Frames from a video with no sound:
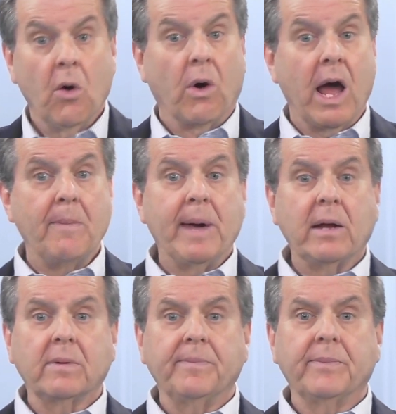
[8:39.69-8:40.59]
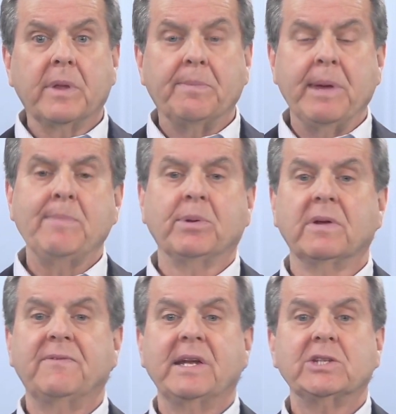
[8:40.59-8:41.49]
Or how about the
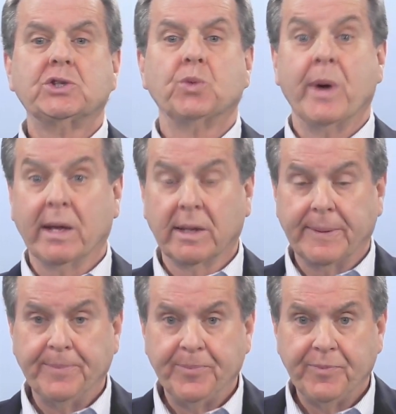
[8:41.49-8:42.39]
people of Venezuela?